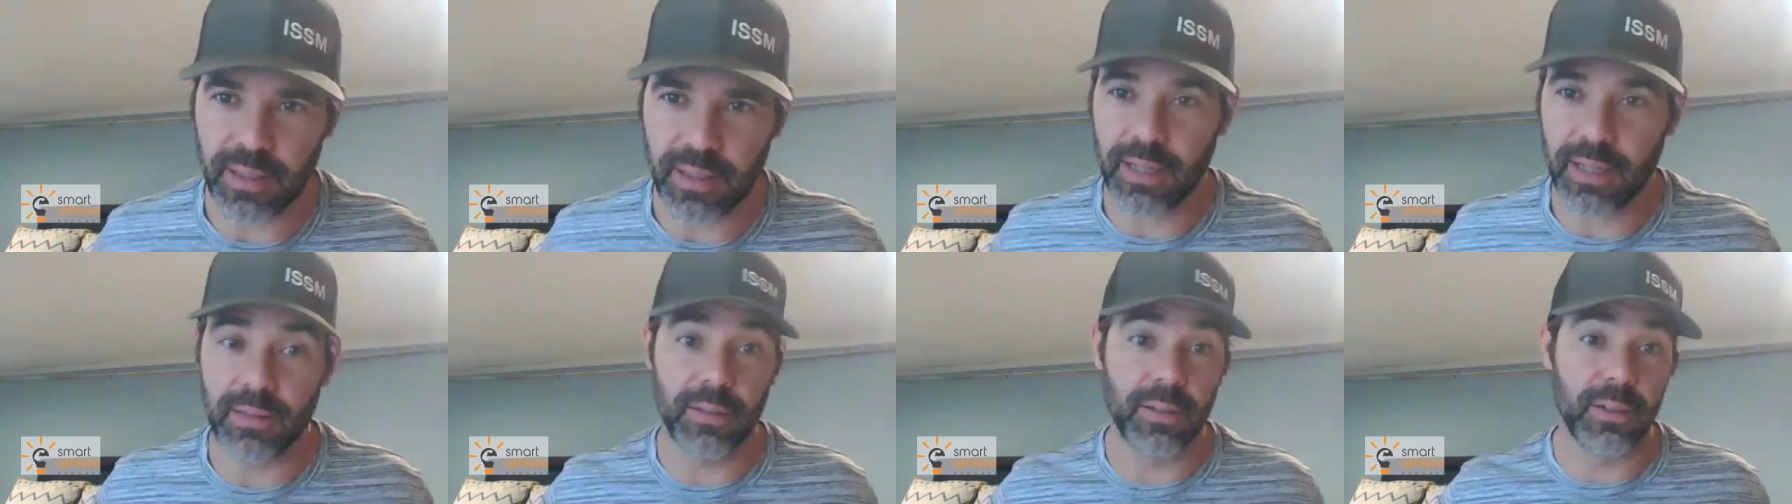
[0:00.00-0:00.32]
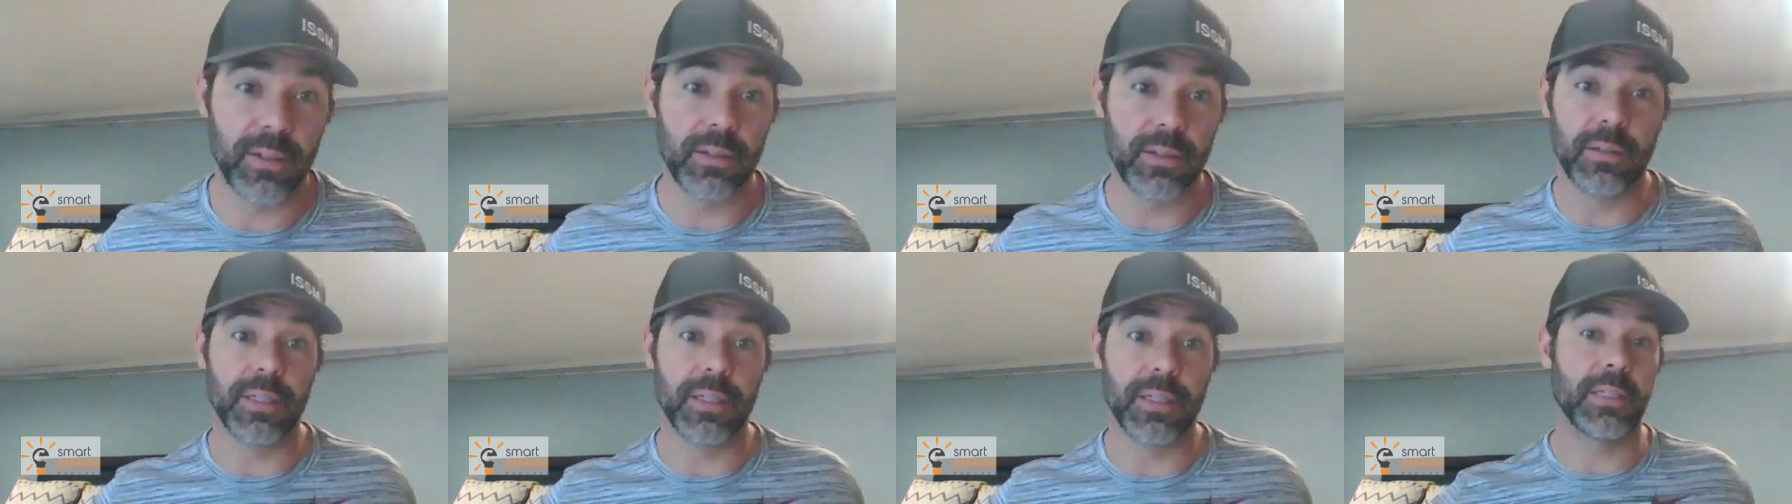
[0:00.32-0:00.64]
They'd
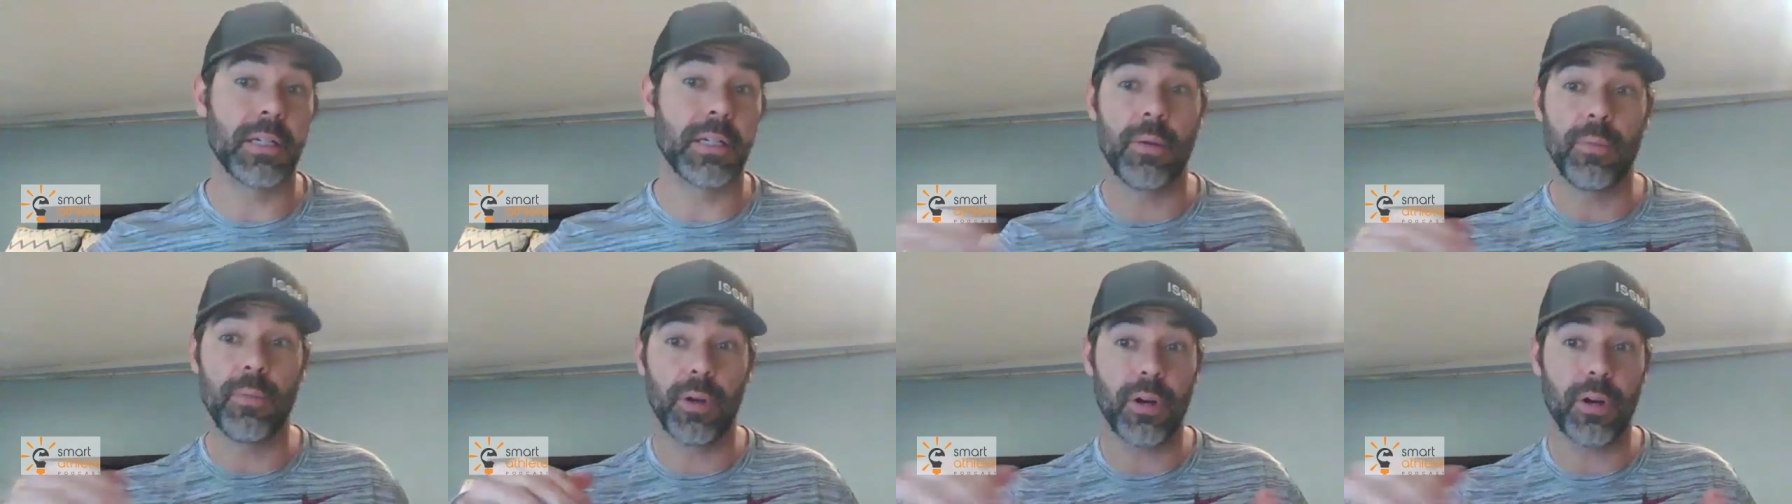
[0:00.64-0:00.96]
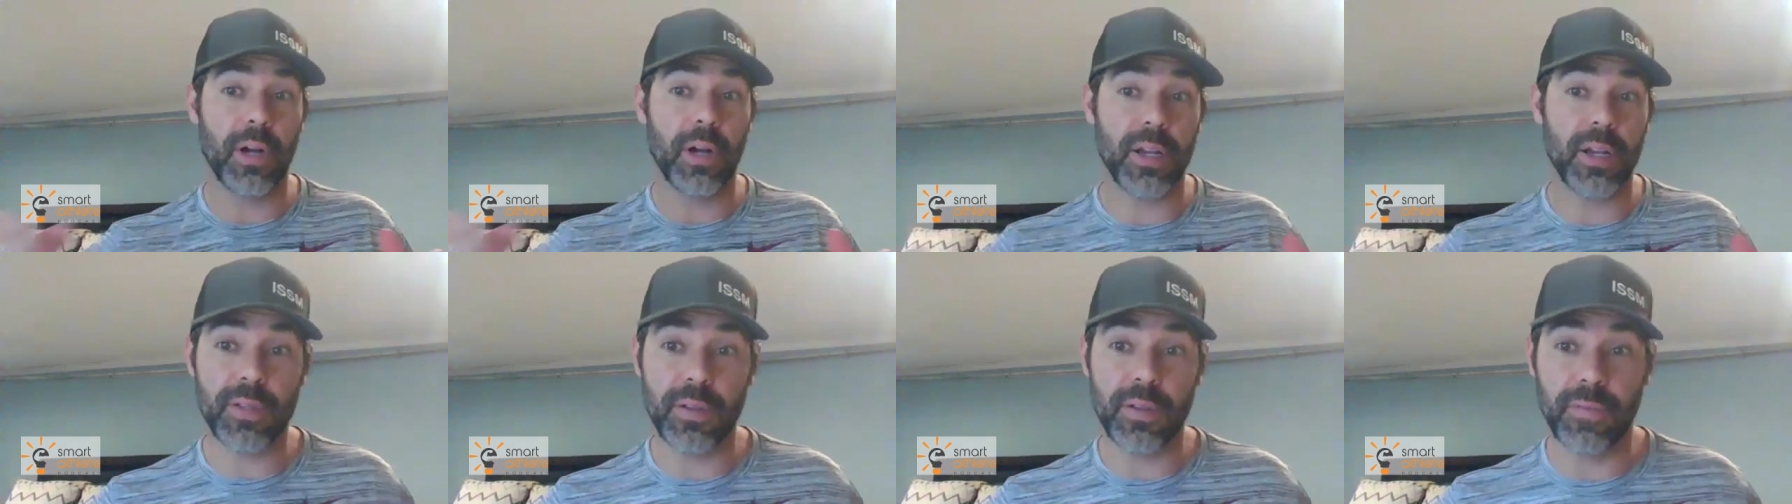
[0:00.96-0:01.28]
literally come
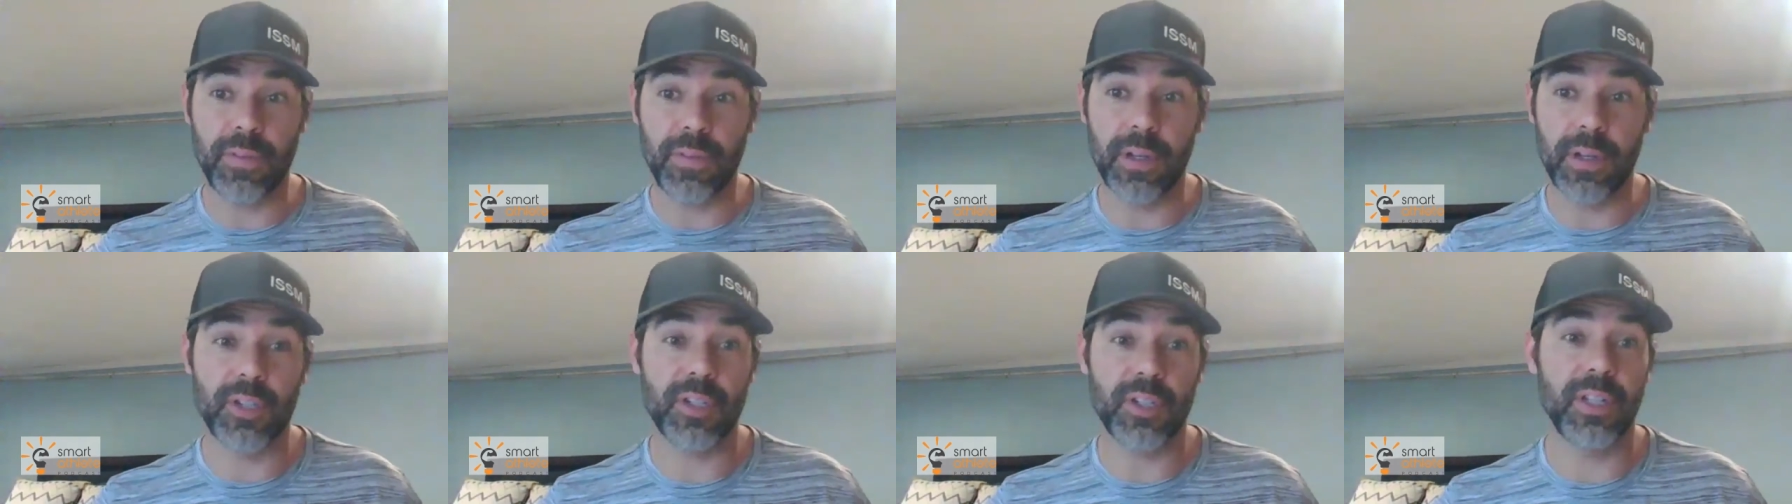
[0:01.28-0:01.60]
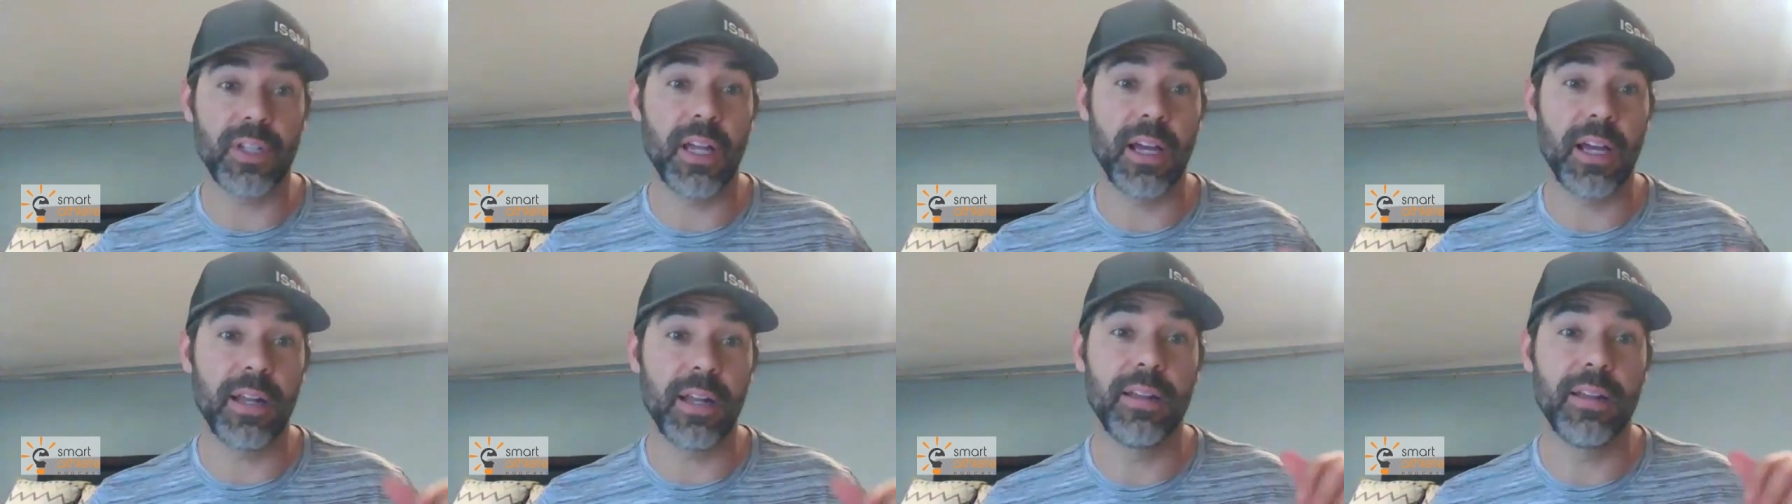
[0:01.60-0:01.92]
across the finish
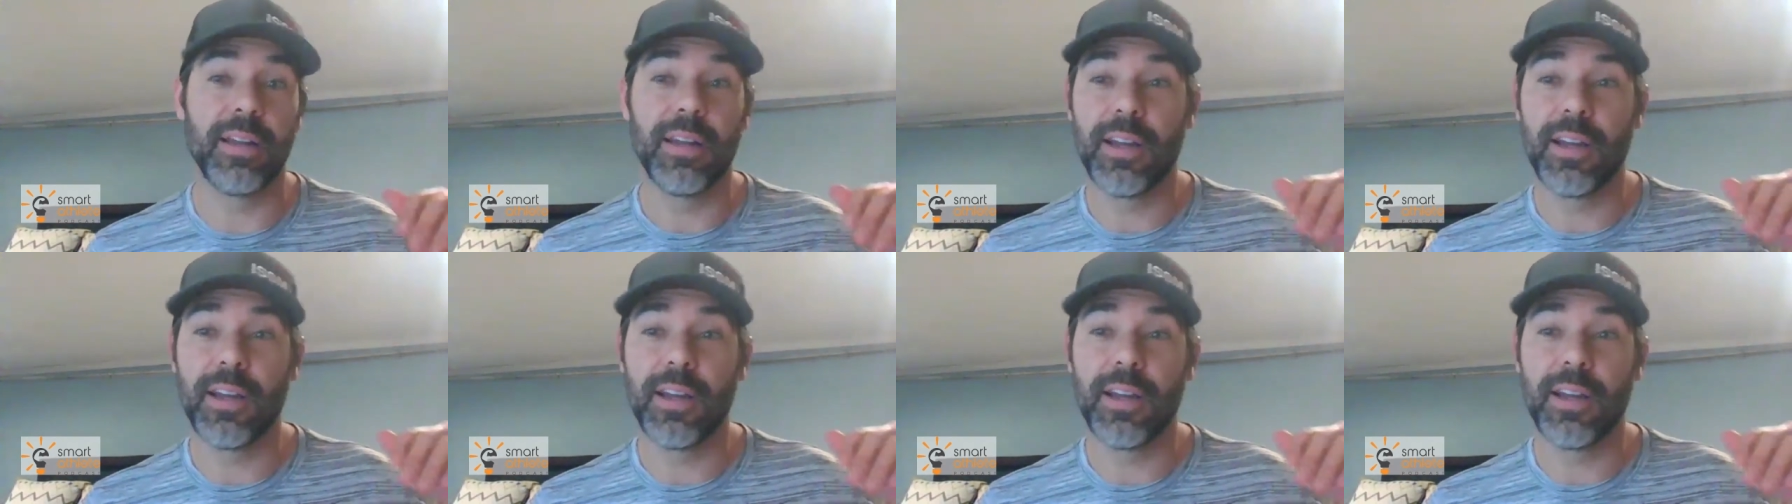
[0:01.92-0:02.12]
line,